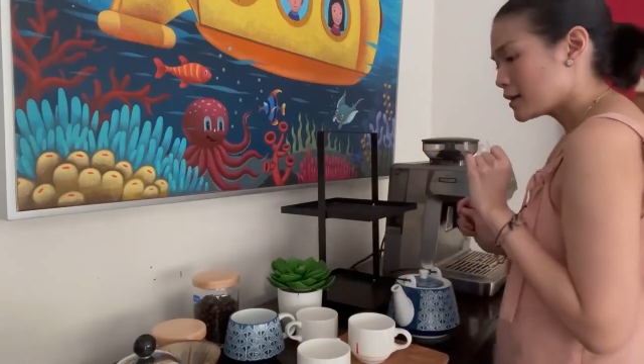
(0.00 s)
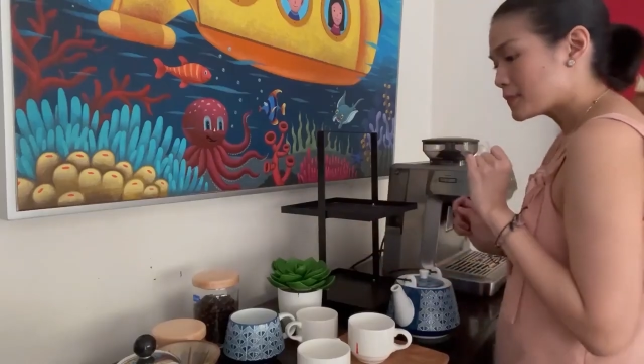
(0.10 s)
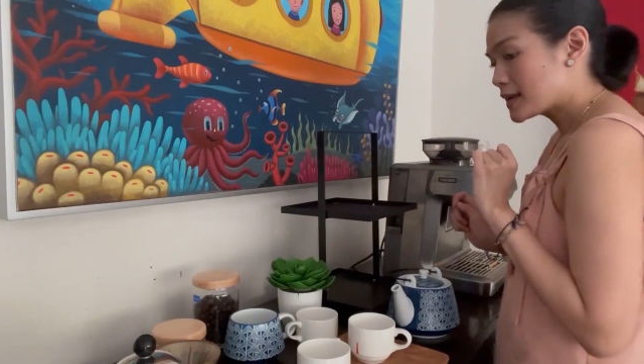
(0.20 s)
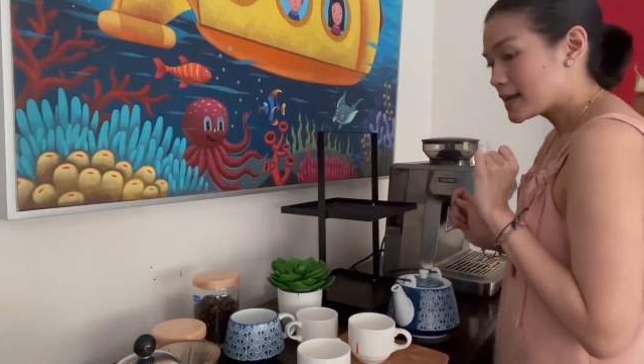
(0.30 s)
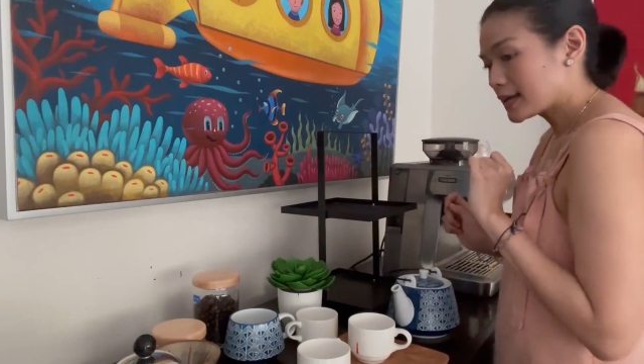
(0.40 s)

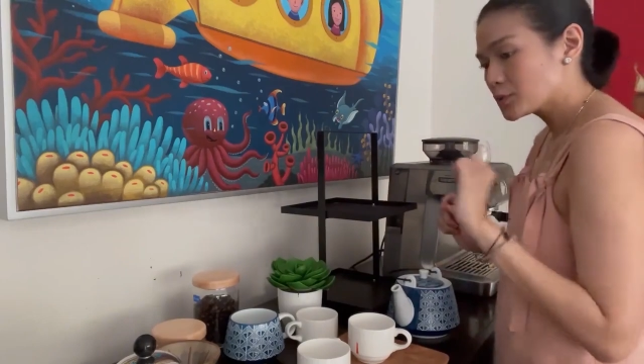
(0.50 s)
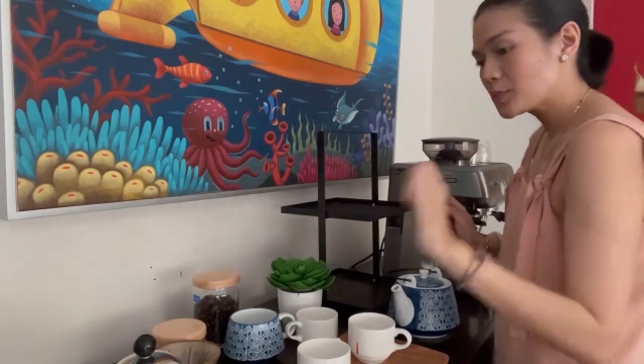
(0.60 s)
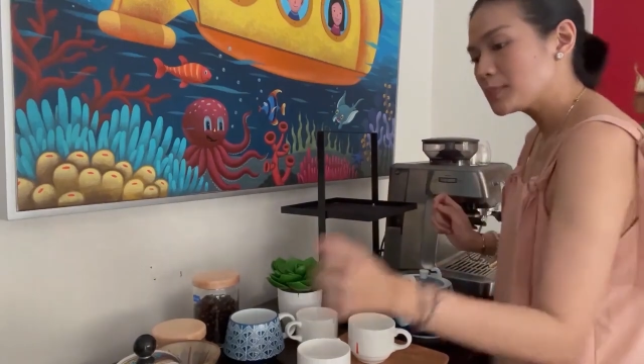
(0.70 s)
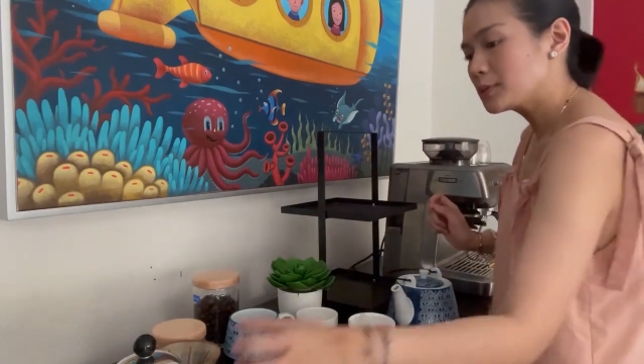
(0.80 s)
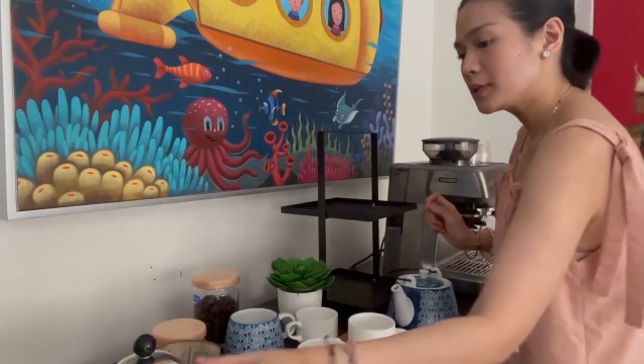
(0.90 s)
Um, next
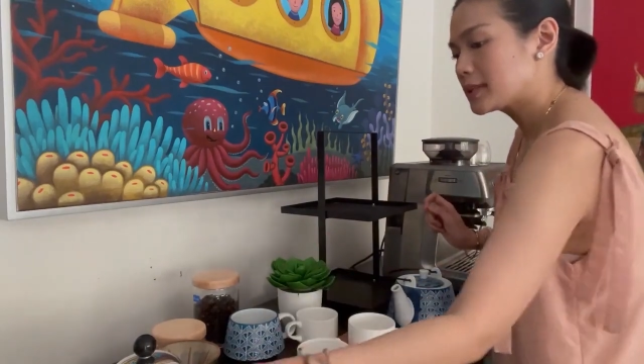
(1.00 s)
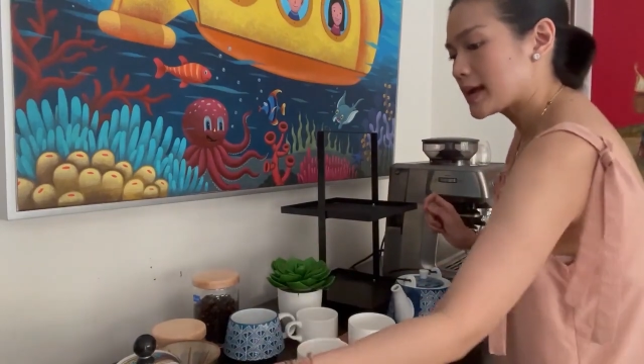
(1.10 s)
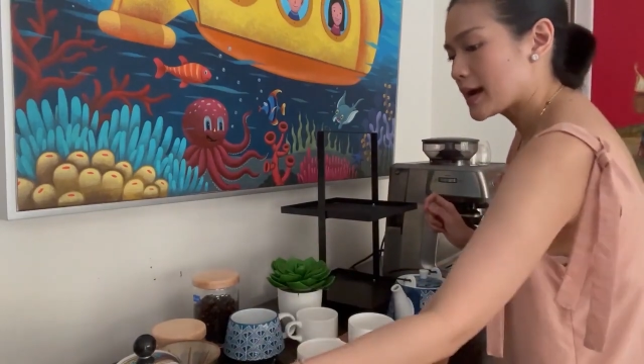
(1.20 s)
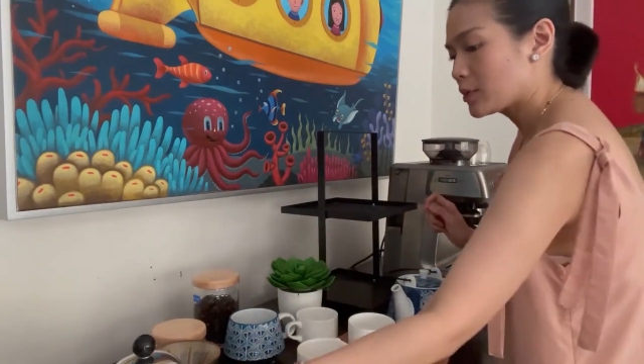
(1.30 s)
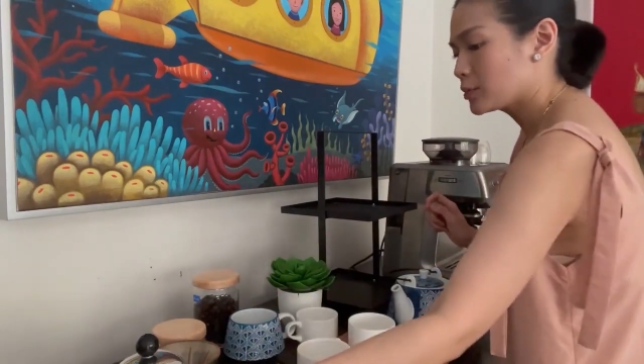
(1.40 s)
we put
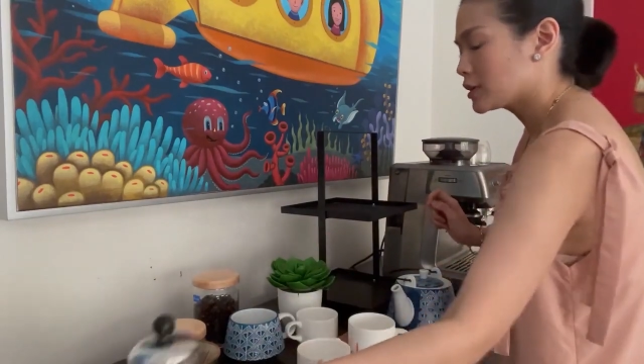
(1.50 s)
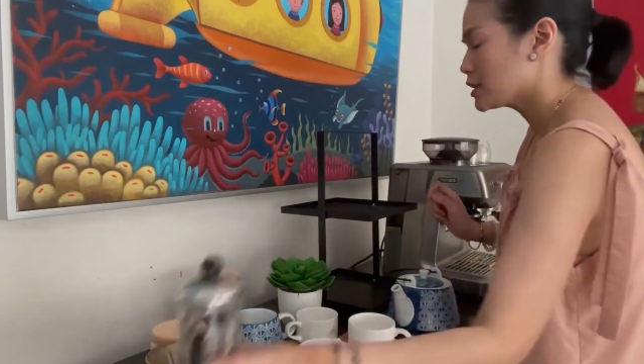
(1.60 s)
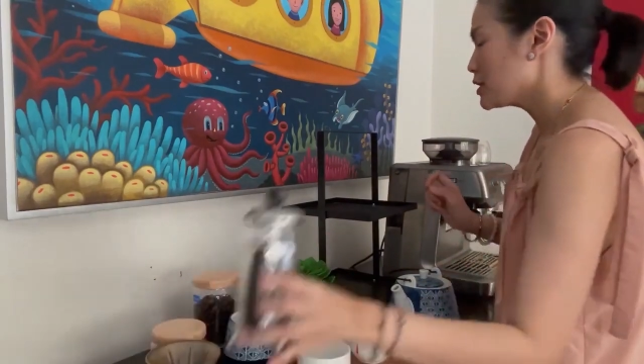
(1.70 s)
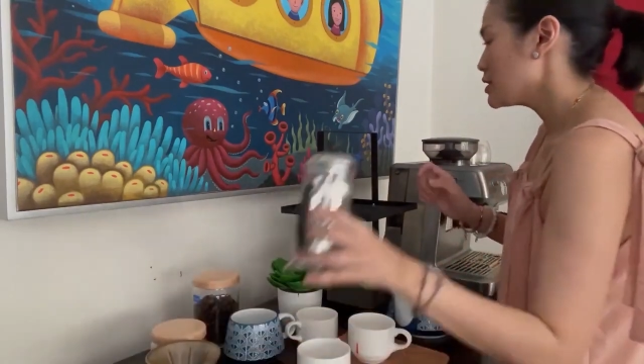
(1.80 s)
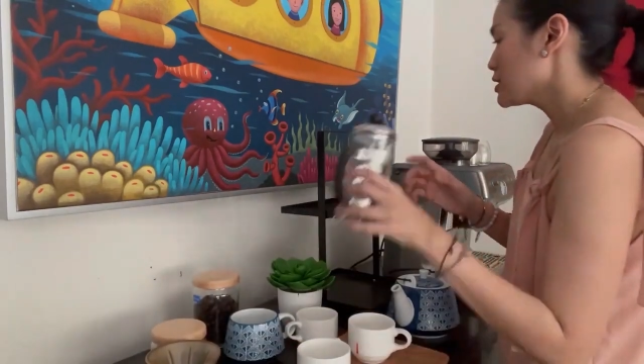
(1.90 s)

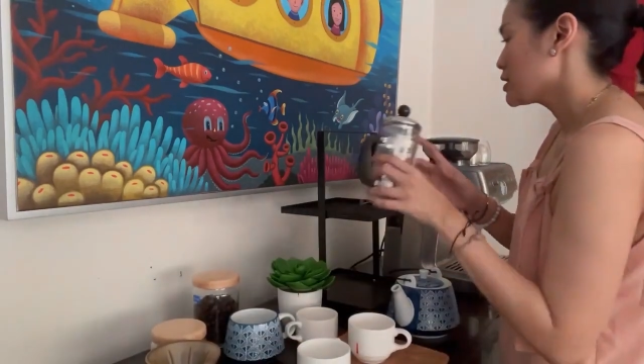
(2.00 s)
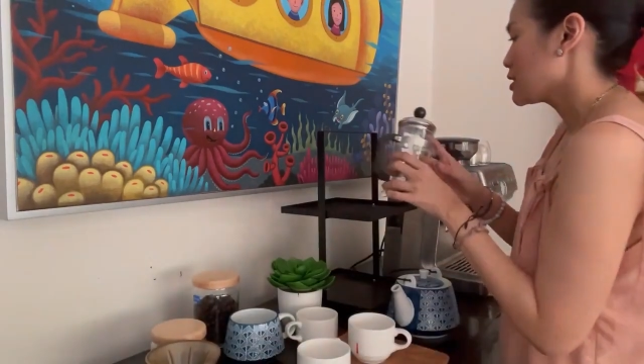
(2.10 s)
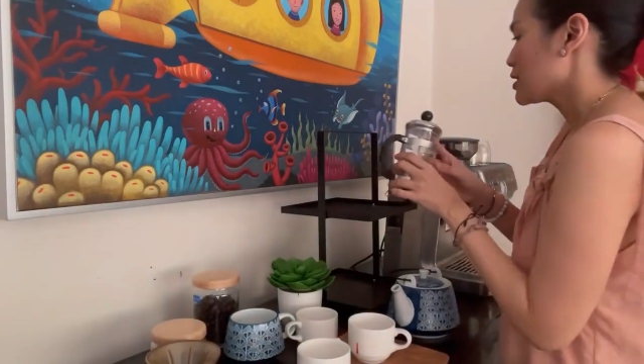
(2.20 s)
our